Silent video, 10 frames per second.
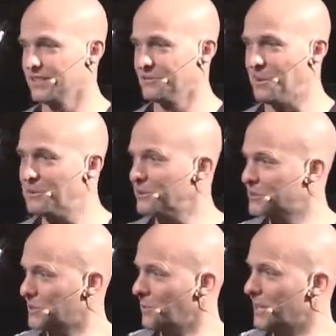Maybe it was
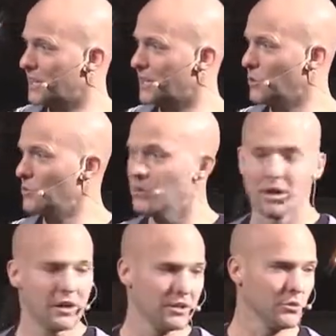somebody that you,
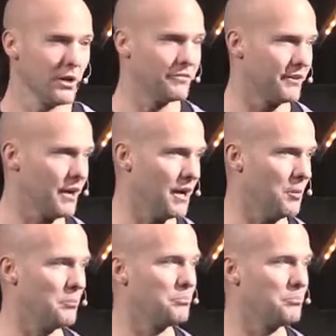you have uh,